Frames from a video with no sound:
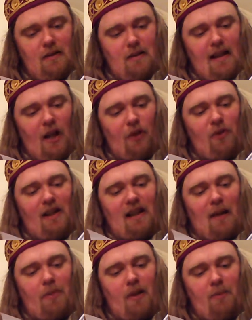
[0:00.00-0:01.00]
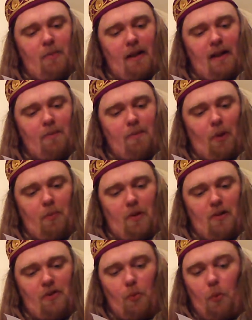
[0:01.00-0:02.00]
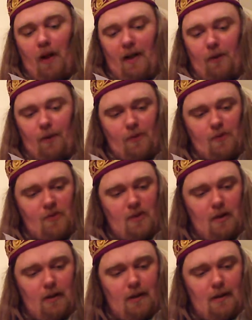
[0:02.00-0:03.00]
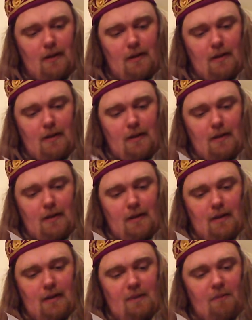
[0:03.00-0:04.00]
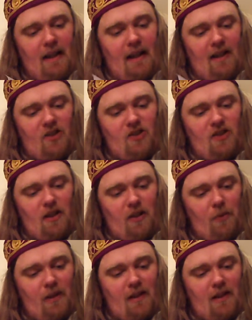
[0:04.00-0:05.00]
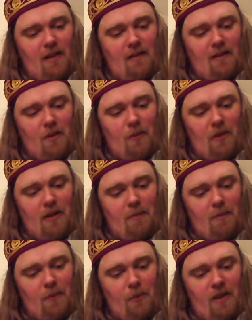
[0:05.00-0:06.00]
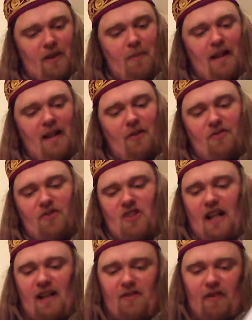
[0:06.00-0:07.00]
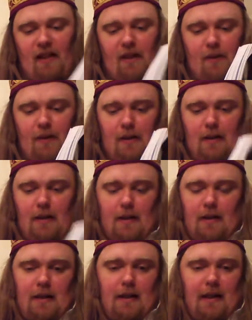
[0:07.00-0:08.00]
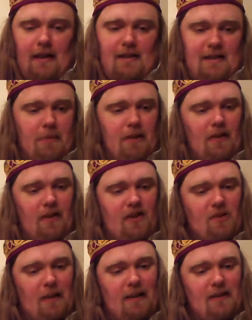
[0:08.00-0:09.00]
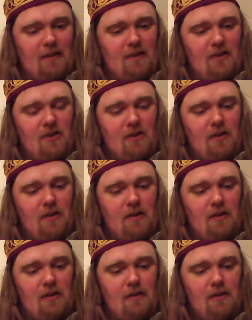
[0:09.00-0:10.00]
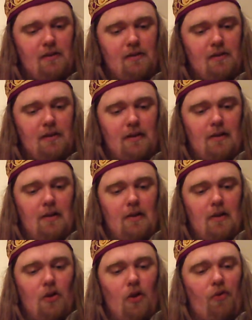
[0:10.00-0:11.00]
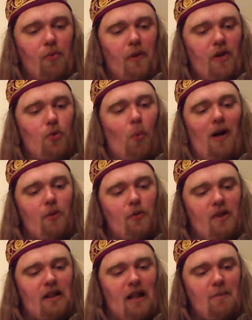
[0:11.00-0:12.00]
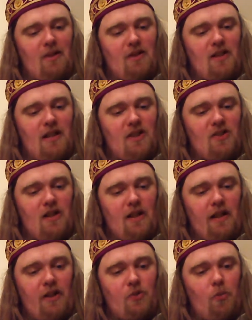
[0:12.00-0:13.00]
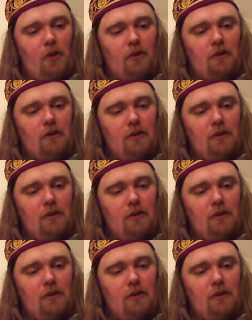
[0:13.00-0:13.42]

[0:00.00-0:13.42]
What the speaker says: And red campion being popular in Wales, meaning with the meaning of snake flower. You get demonised plants, of which wild clematis is one.